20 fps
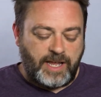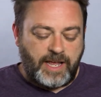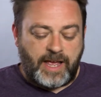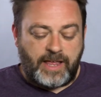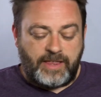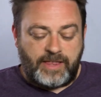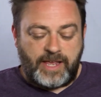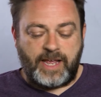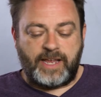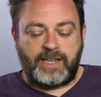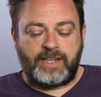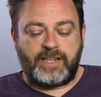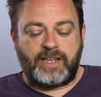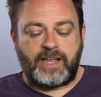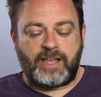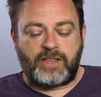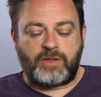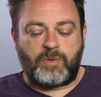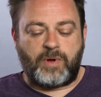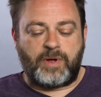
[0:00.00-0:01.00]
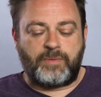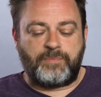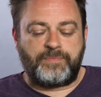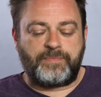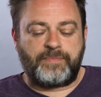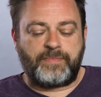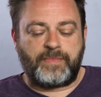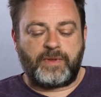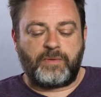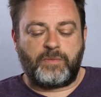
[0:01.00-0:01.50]
And then the other one
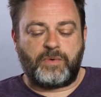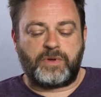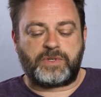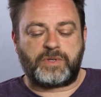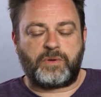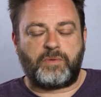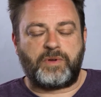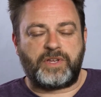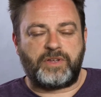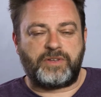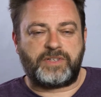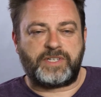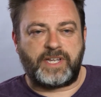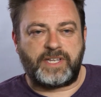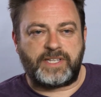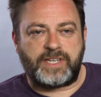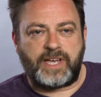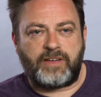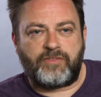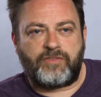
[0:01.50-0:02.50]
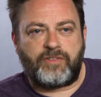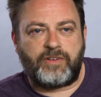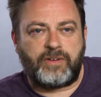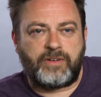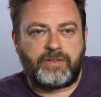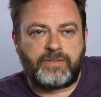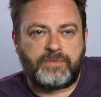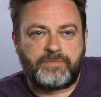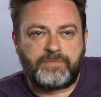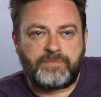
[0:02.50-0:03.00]
was the one you sent out for.